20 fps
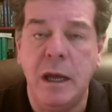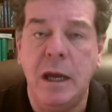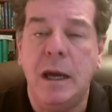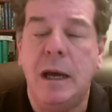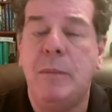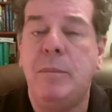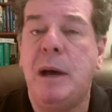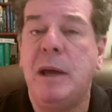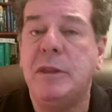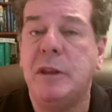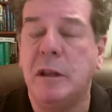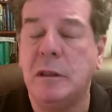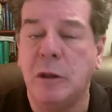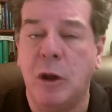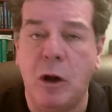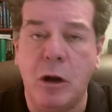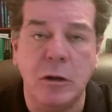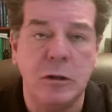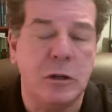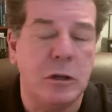about the
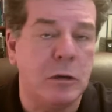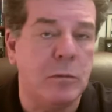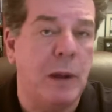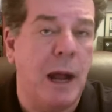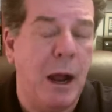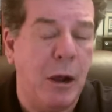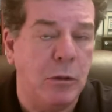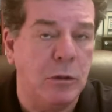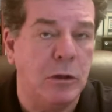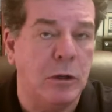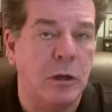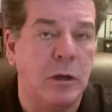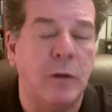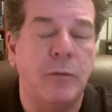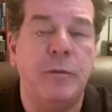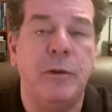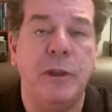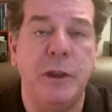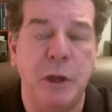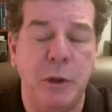long-term outlook
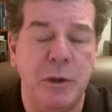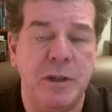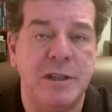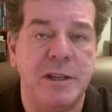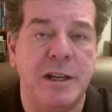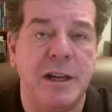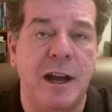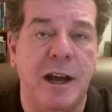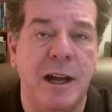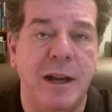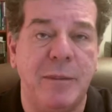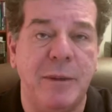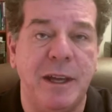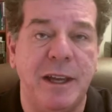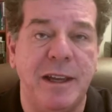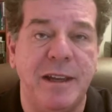for the U.S. economy.